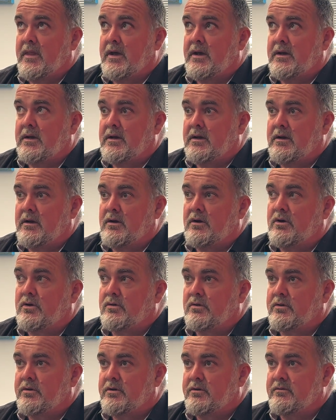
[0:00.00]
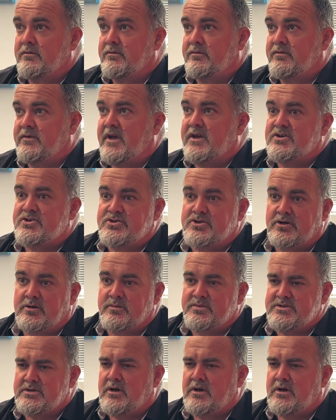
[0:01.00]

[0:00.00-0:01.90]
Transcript: a whole lot of cash jobs.